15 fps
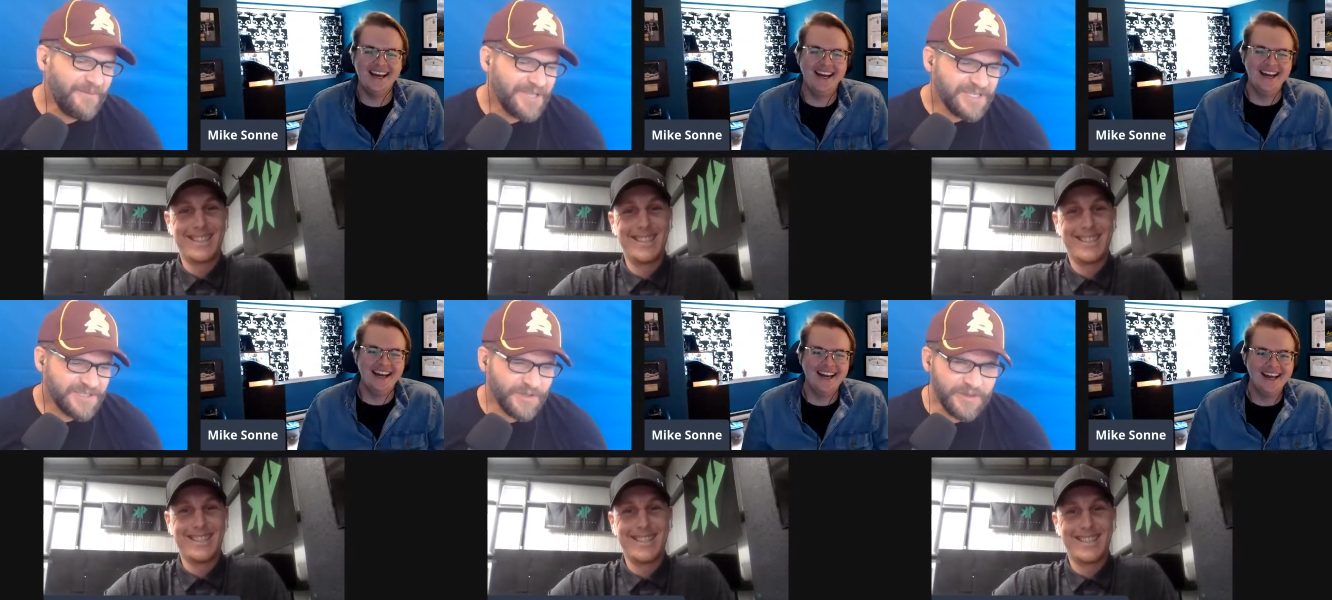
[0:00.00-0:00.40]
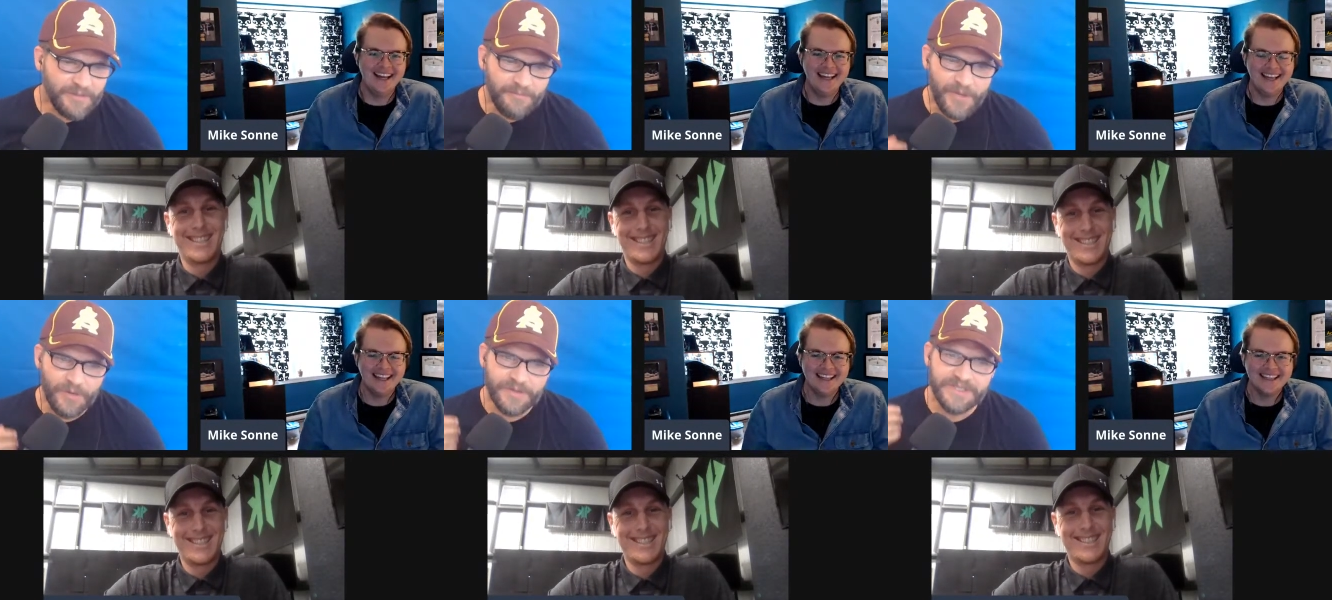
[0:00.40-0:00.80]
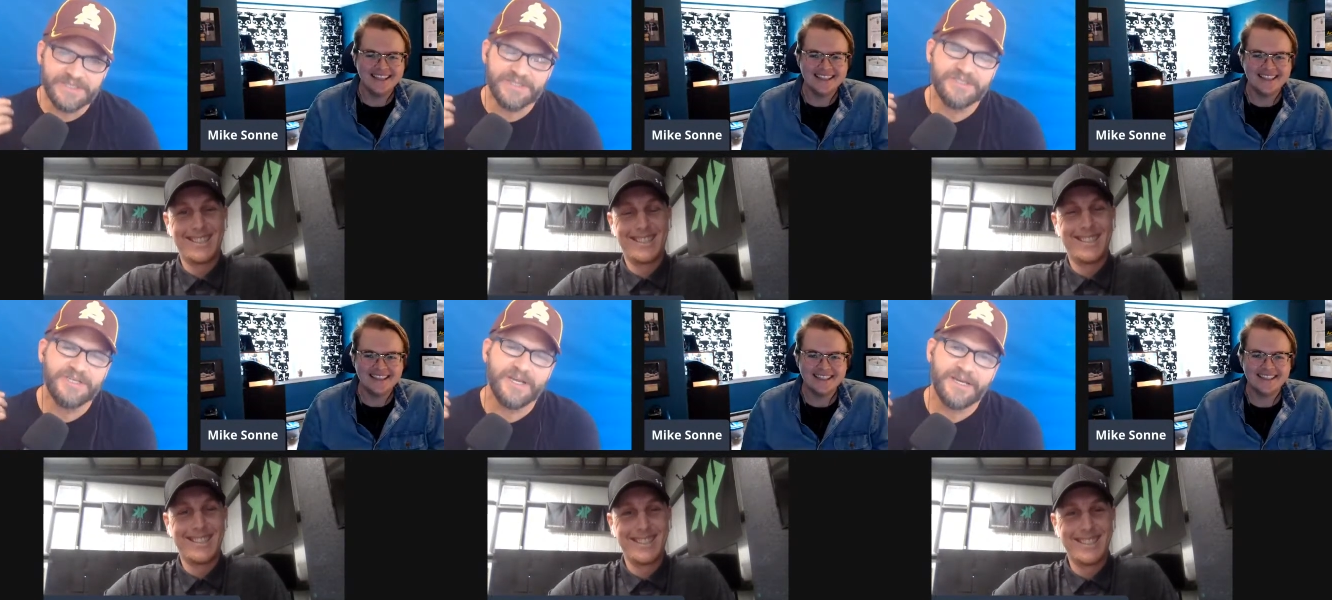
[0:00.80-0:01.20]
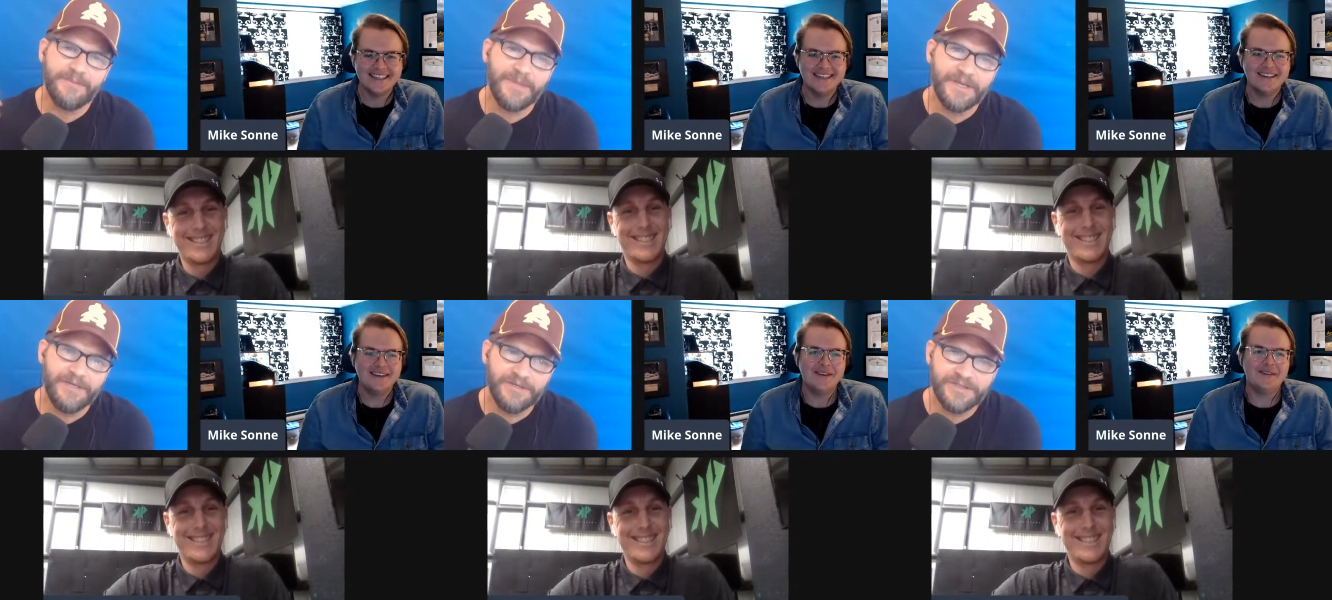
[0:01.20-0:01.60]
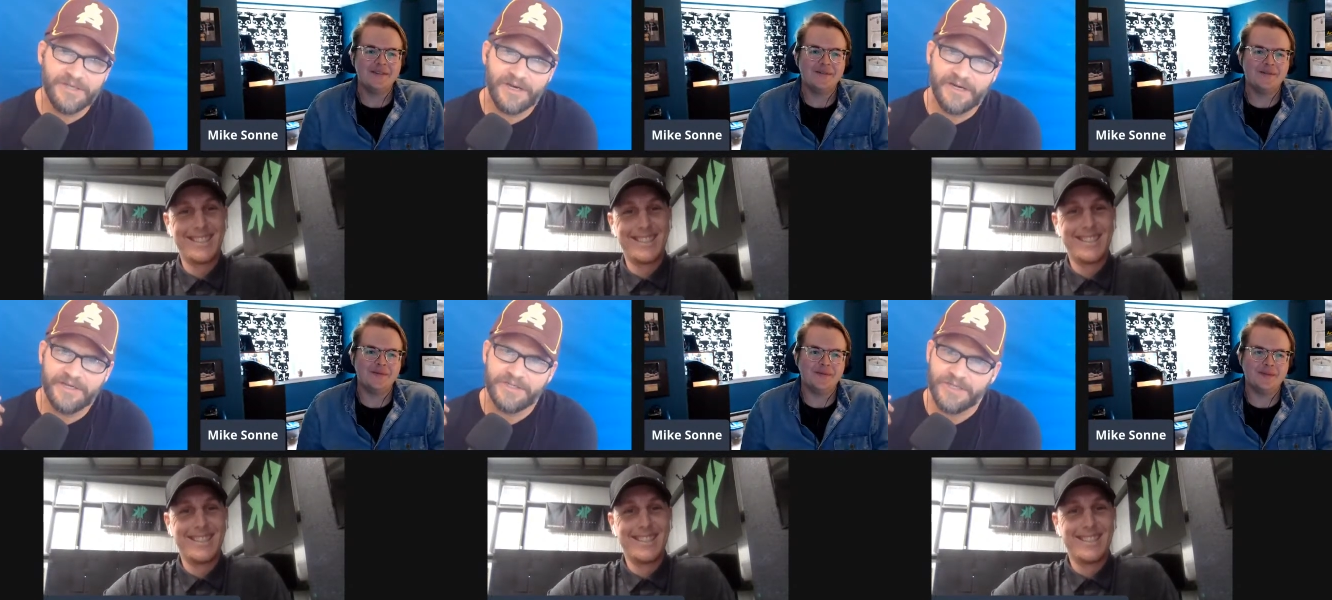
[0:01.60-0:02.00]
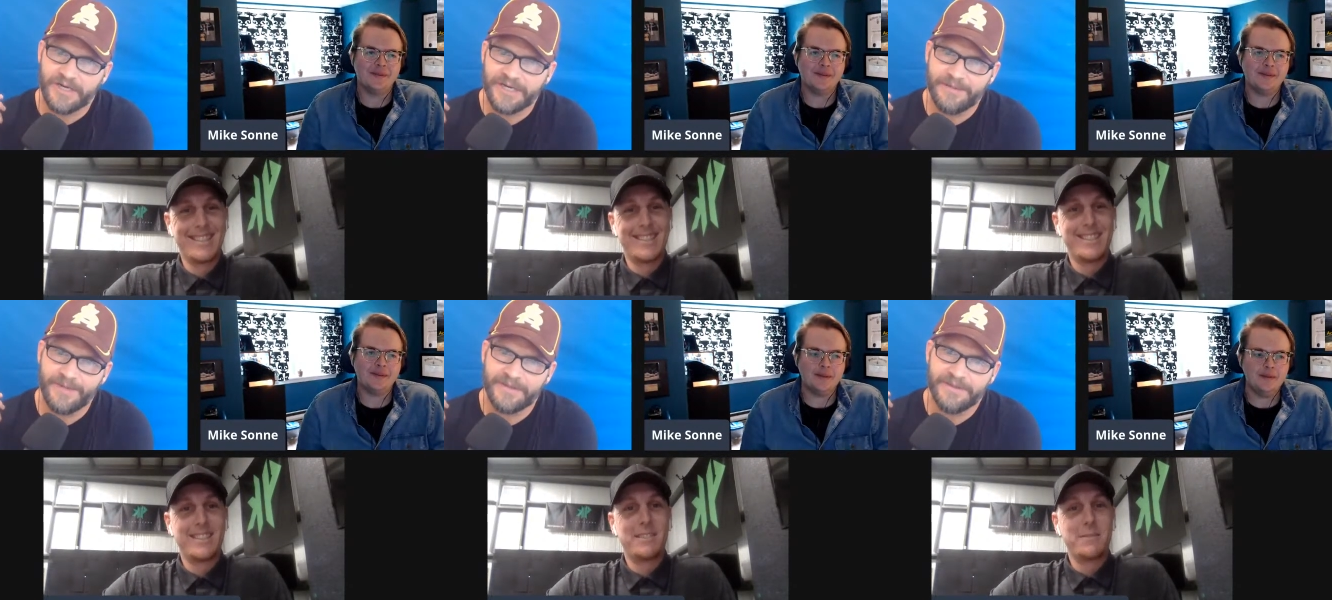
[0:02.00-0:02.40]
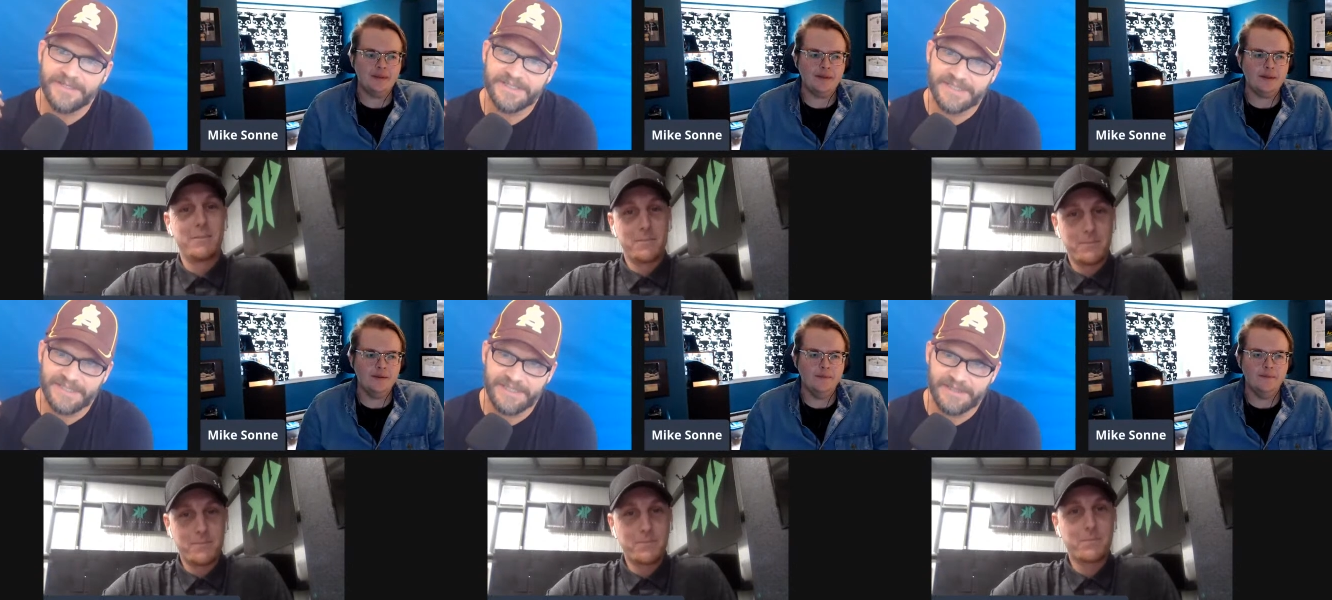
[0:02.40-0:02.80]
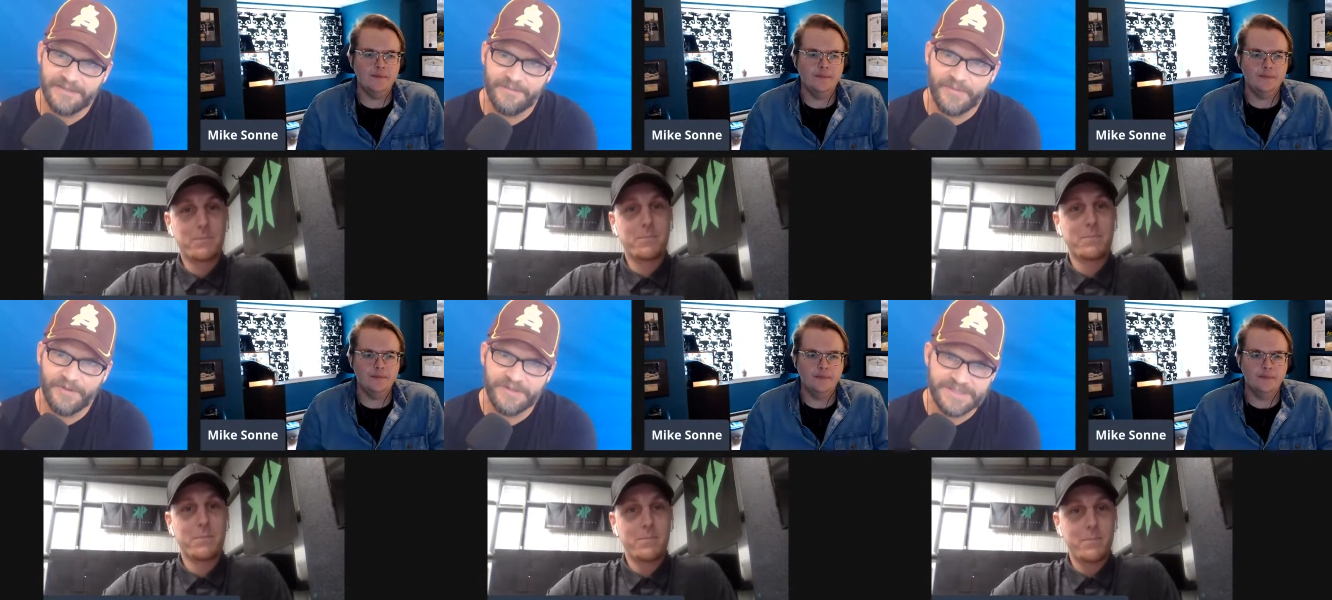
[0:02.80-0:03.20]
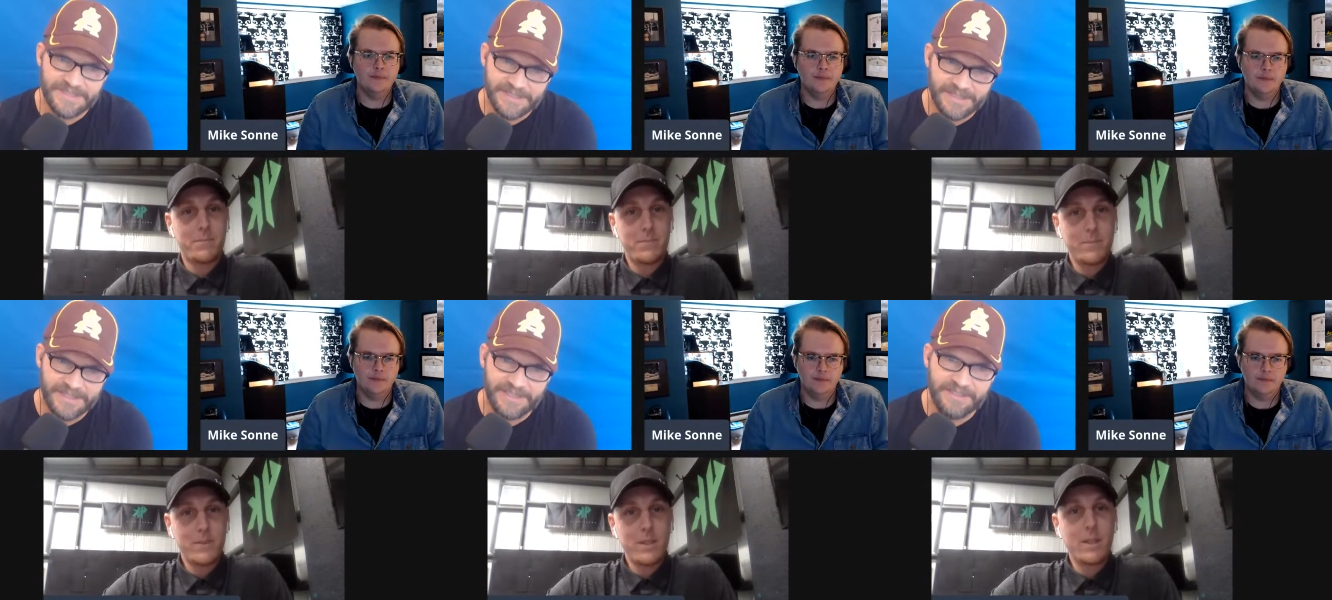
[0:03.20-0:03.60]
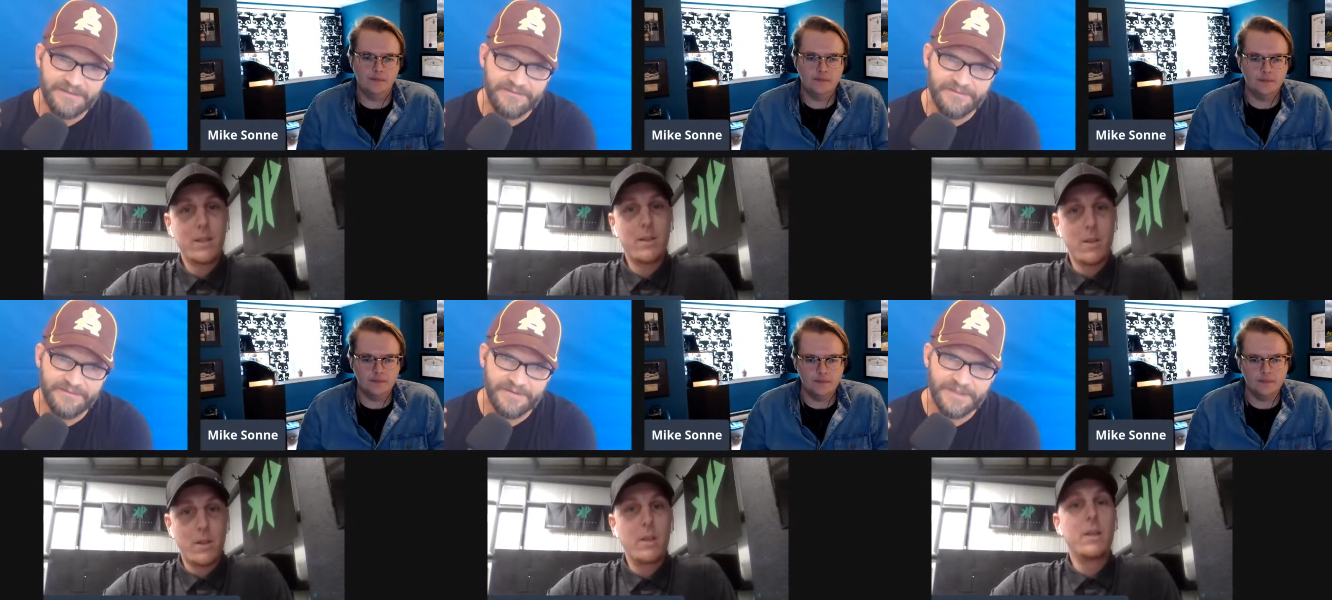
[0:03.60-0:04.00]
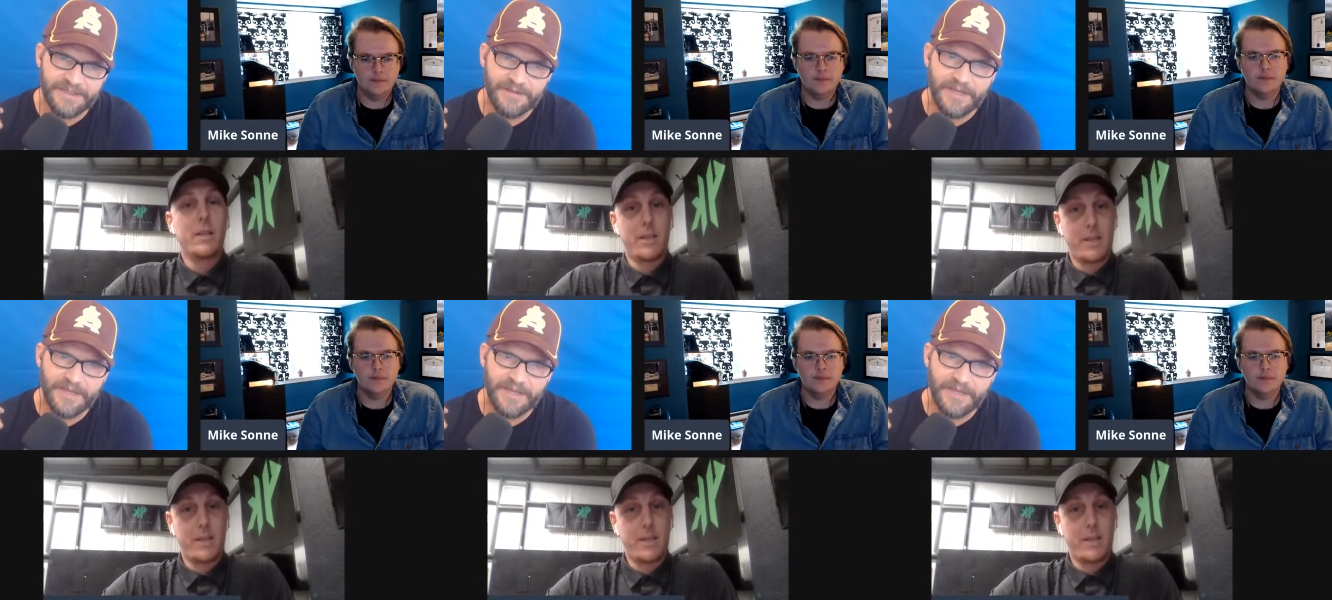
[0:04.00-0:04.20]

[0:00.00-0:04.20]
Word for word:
Speaker 1: um, so the modus you're talking about, you're are you talking about the sleeve, the modus sleeve?